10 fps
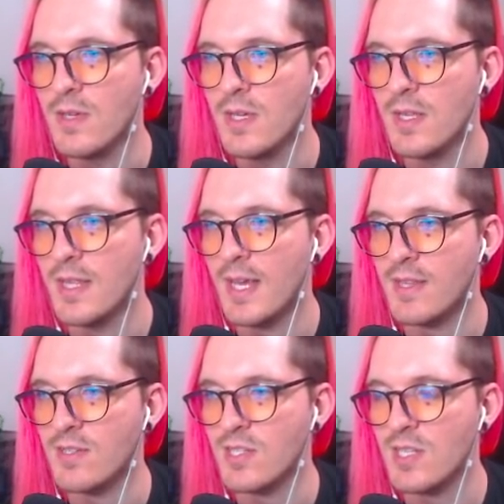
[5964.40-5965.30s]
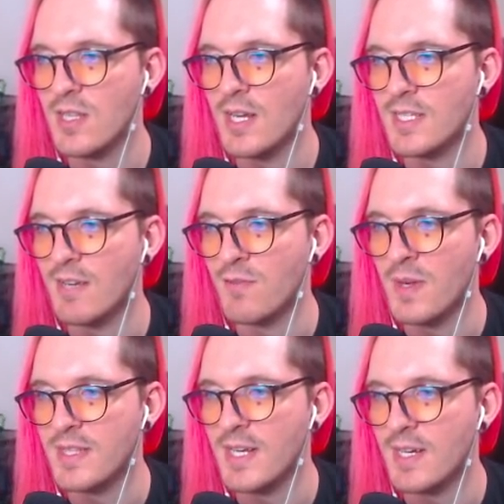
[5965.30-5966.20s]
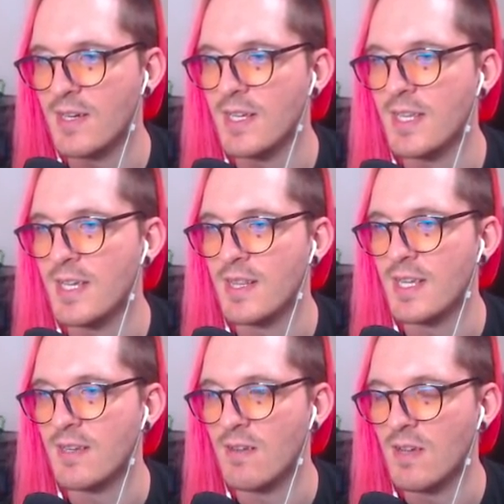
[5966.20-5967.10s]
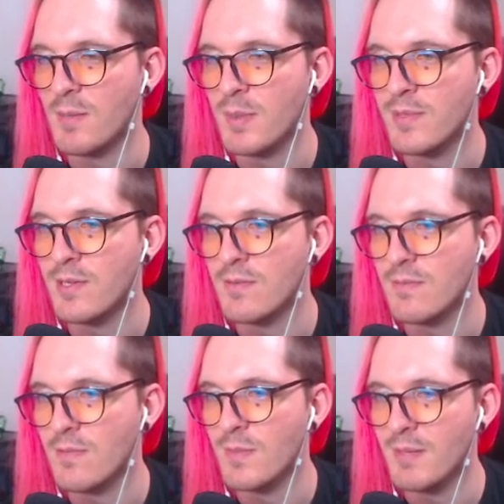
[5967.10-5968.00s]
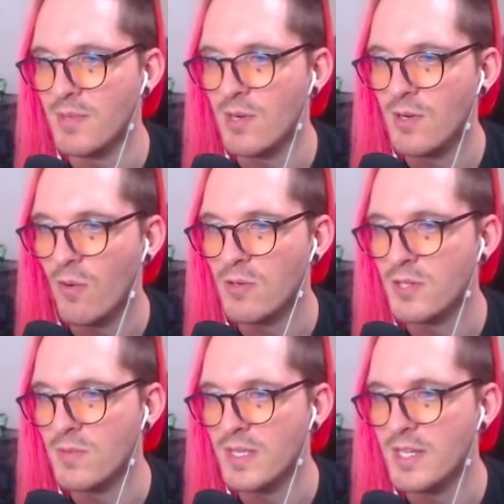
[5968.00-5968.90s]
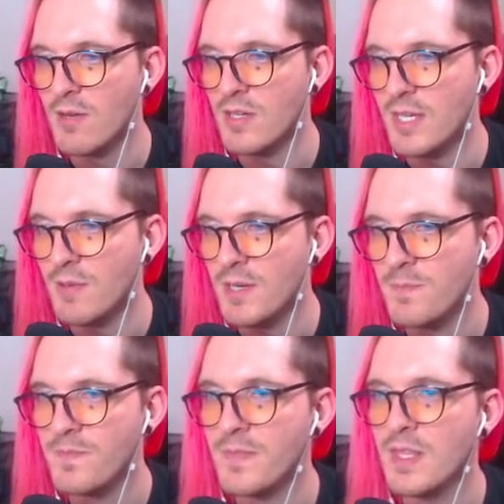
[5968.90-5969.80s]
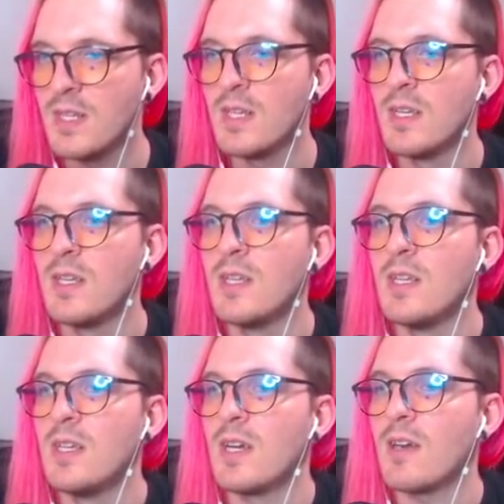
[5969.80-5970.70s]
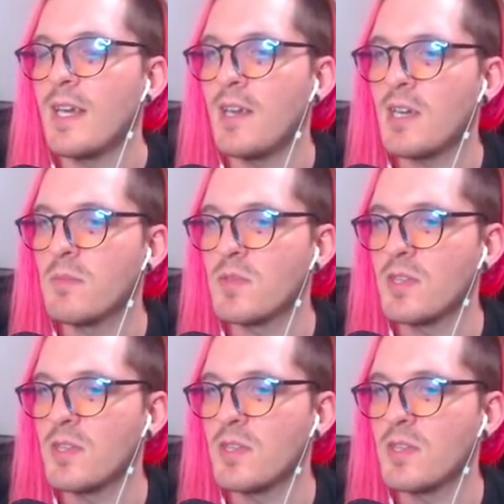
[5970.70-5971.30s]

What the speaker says: that there's just a lot of stuff about that area that like a lot of people don't remember or don't really know all that well. All right, here comes one of